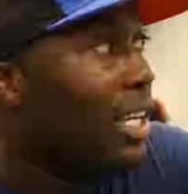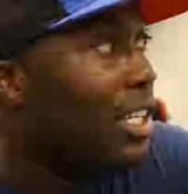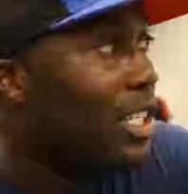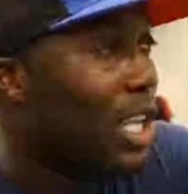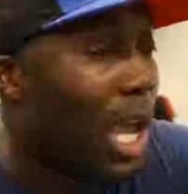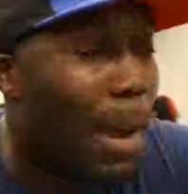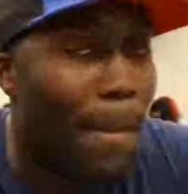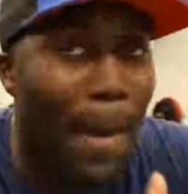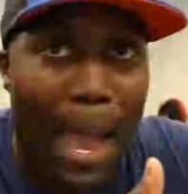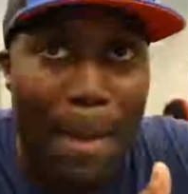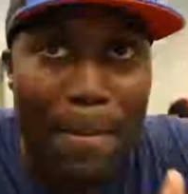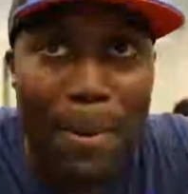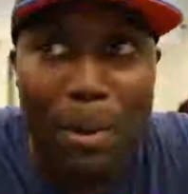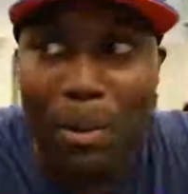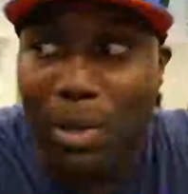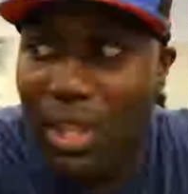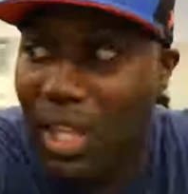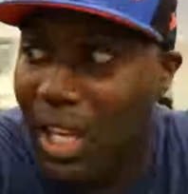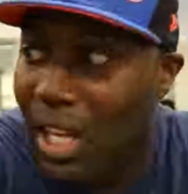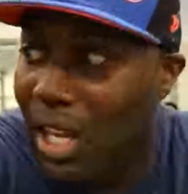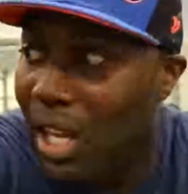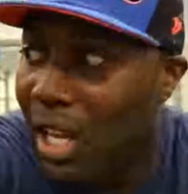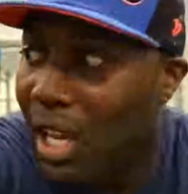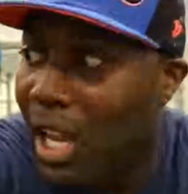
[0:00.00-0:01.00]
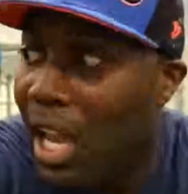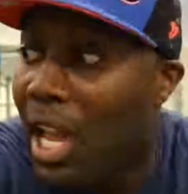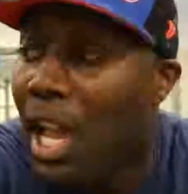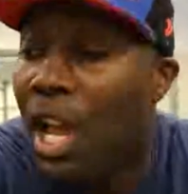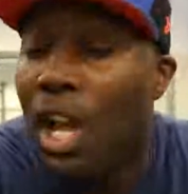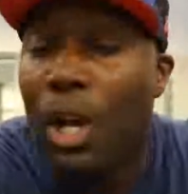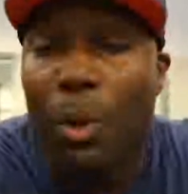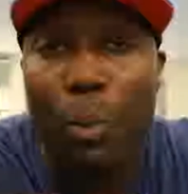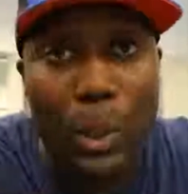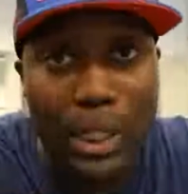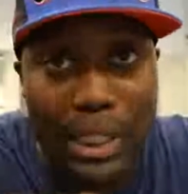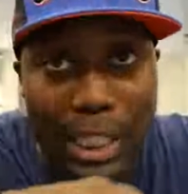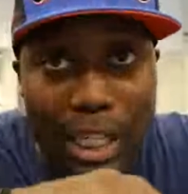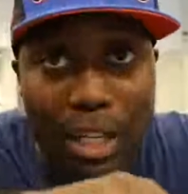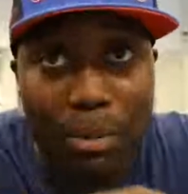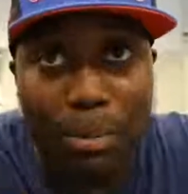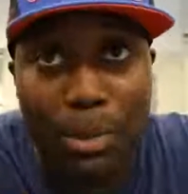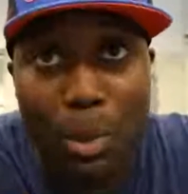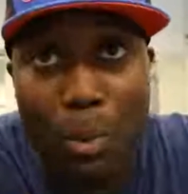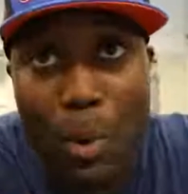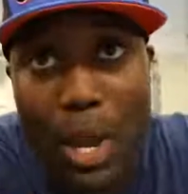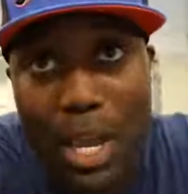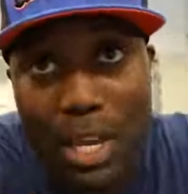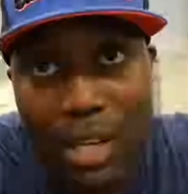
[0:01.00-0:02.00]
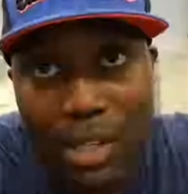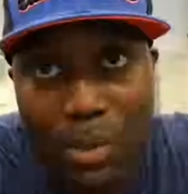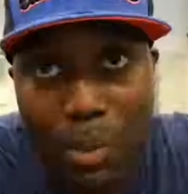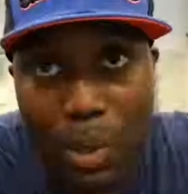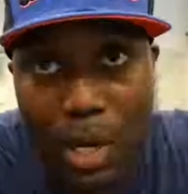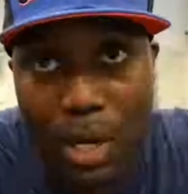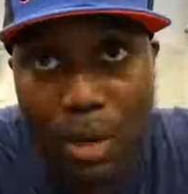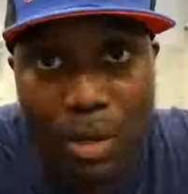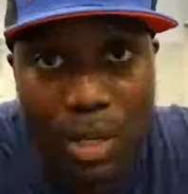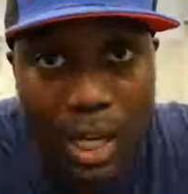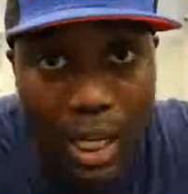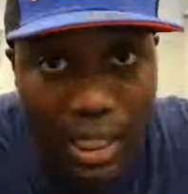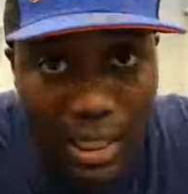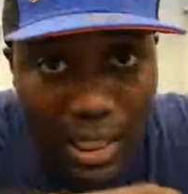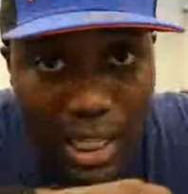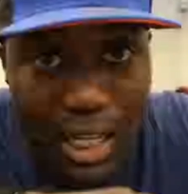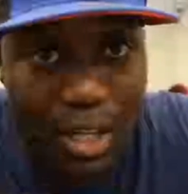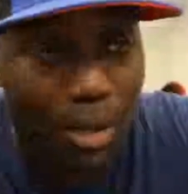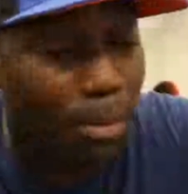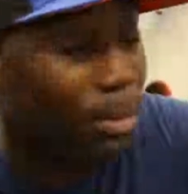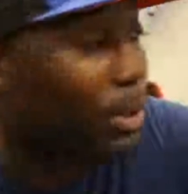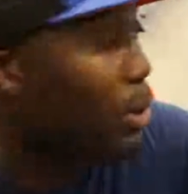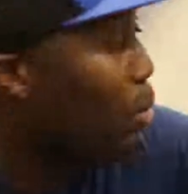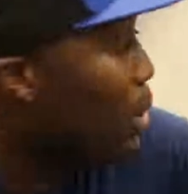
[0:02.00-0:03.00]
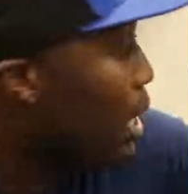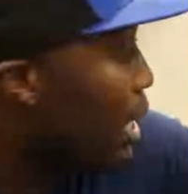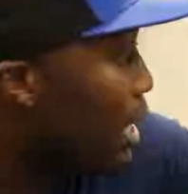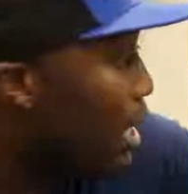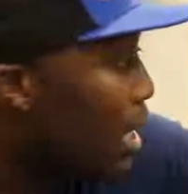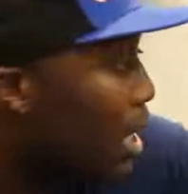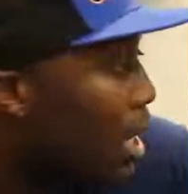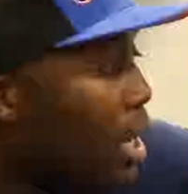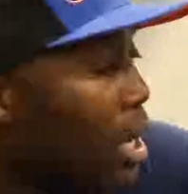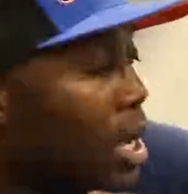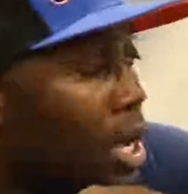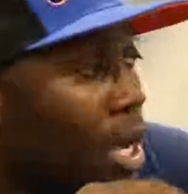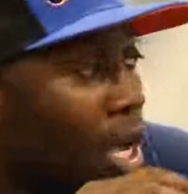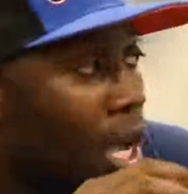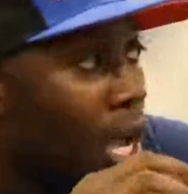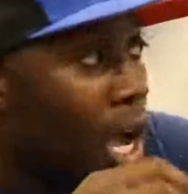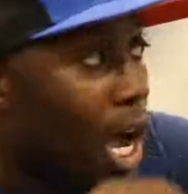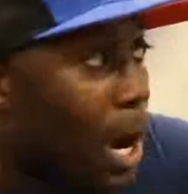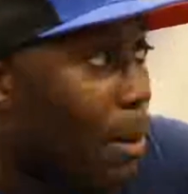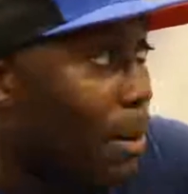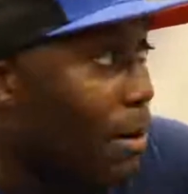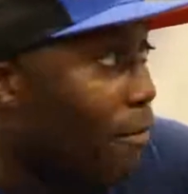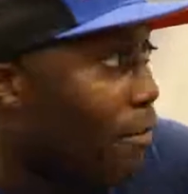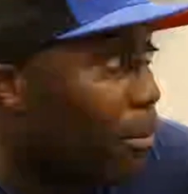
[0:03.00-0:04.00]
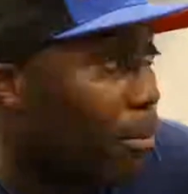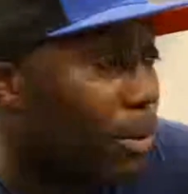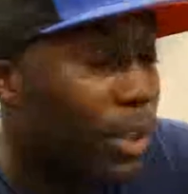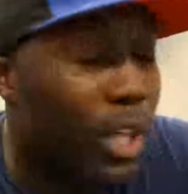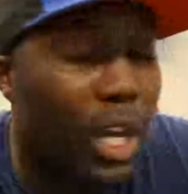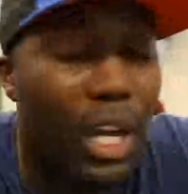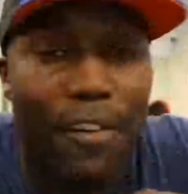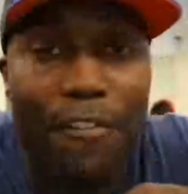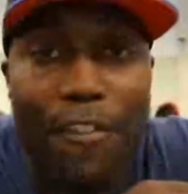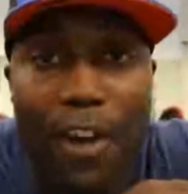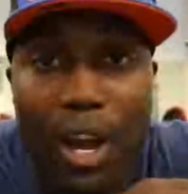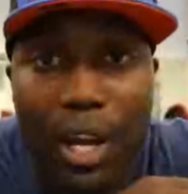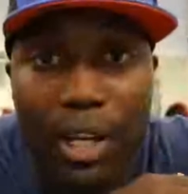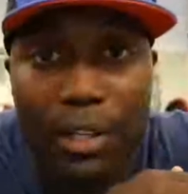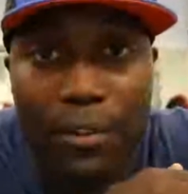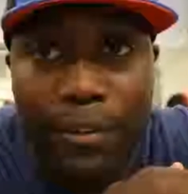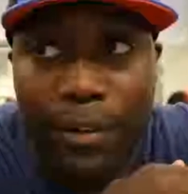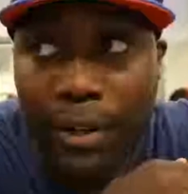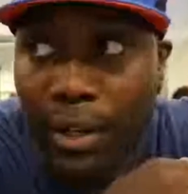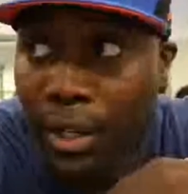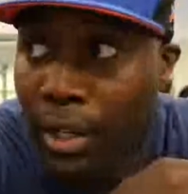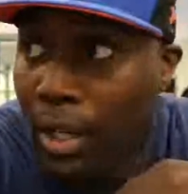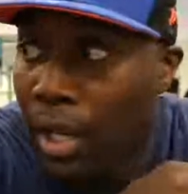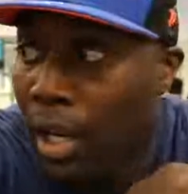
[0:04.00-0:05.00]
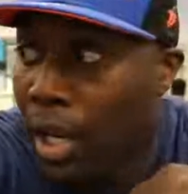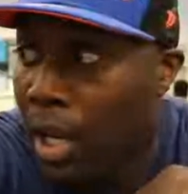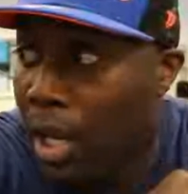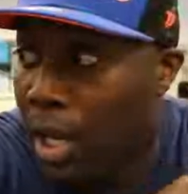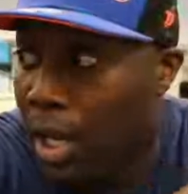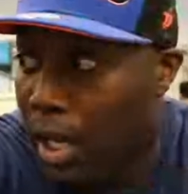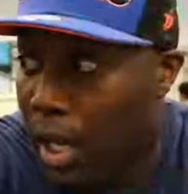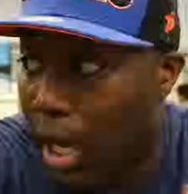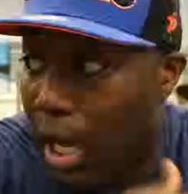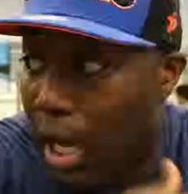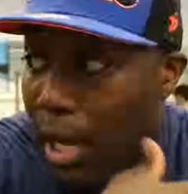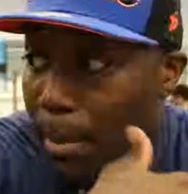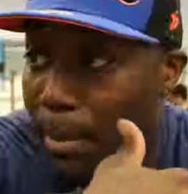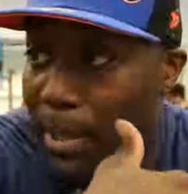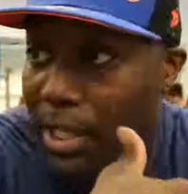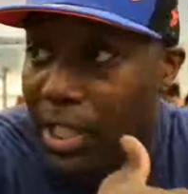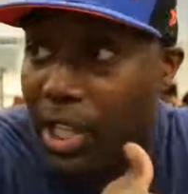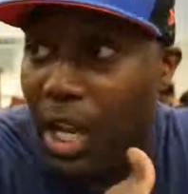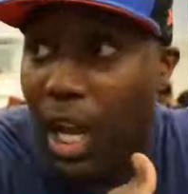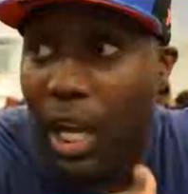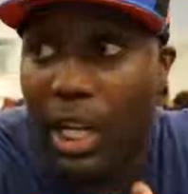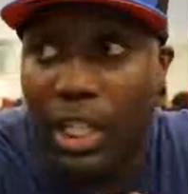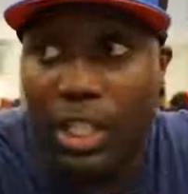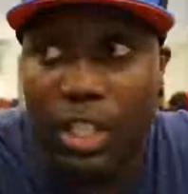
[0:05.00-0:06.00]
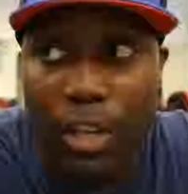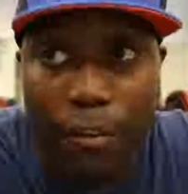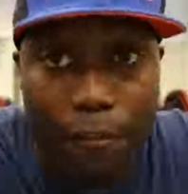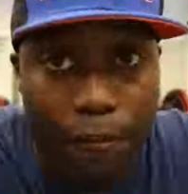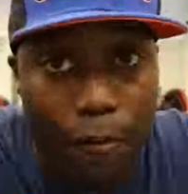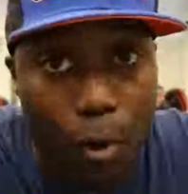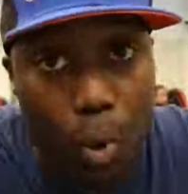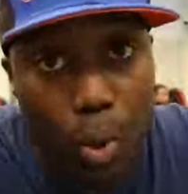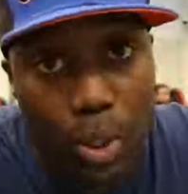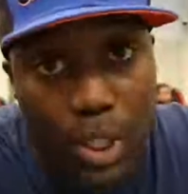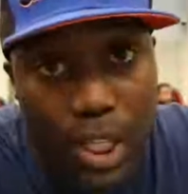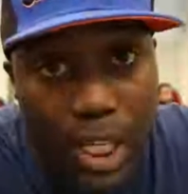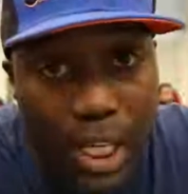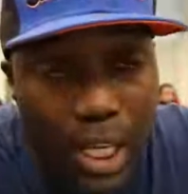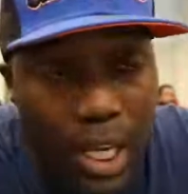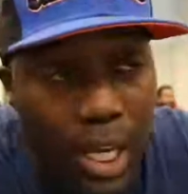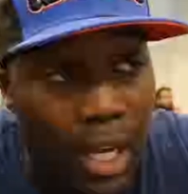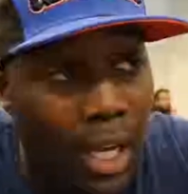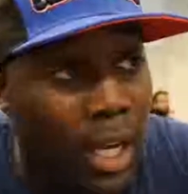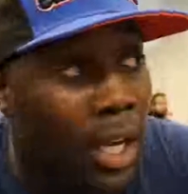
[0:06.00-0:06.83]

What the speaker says: So I'm happy with it. We did up the weight as well. I did up the weight. I went from 35 aside to 40.